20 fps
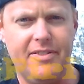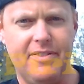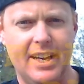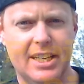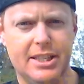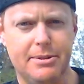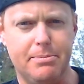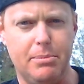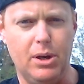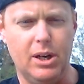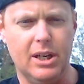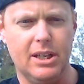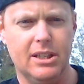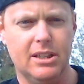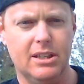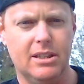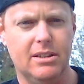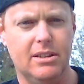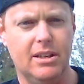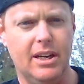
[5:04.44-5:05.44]
Facebook
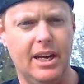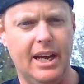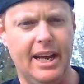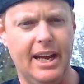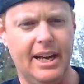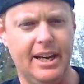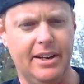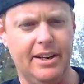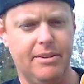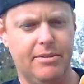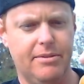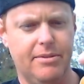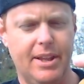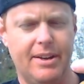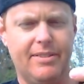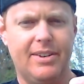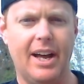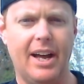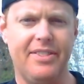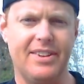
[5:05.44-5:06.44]
and
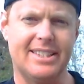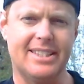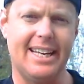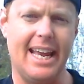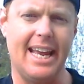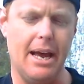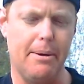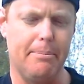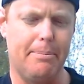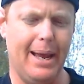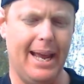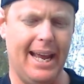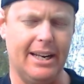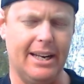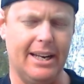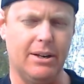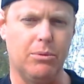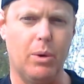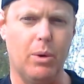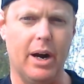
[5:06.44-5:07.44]
they've got this
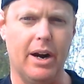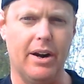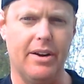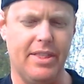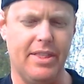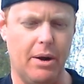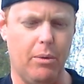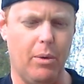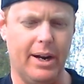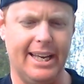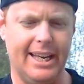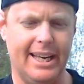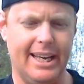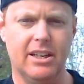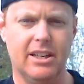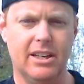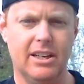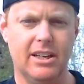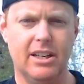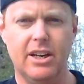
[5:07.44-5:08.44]
campaign where they want to
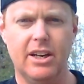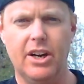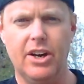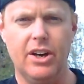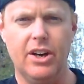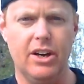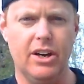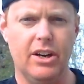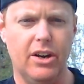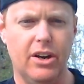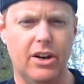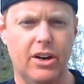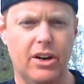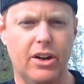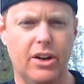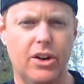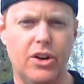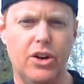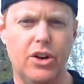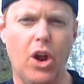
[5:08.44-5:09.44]
get
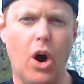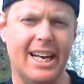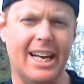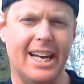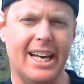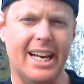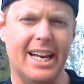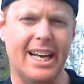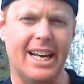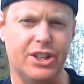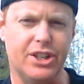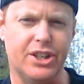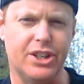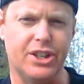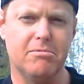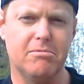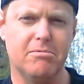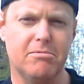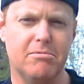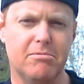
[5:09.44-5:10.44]

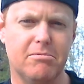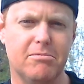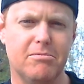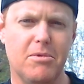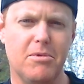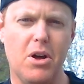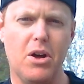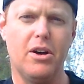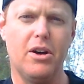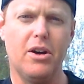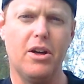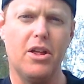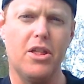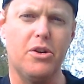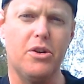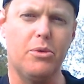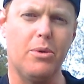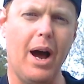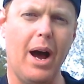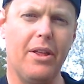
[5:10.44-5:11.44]
notarization
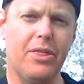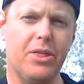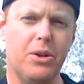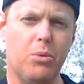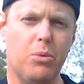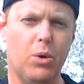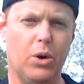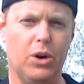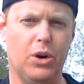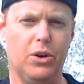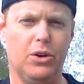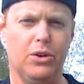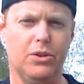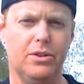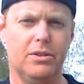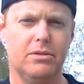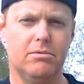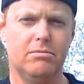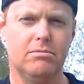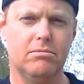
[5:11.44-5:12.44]
throughout the world.
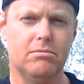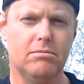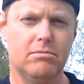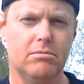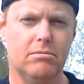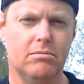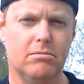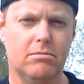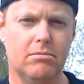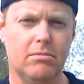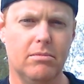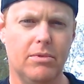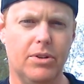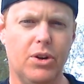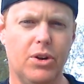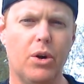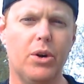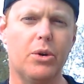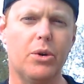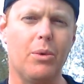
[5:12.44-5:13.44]

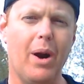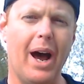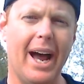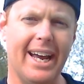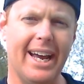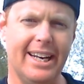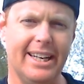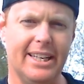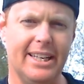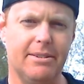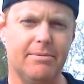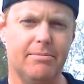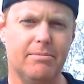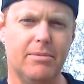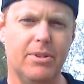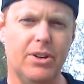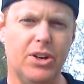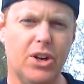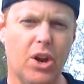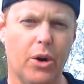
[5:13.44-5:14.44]
Notoriety
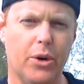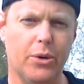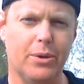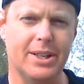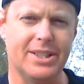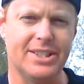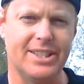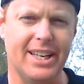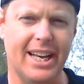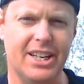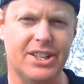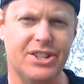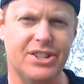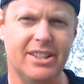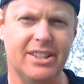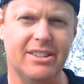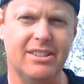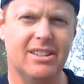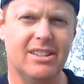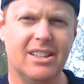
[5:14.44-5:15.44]

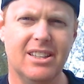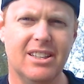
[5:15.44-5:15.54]
notarization.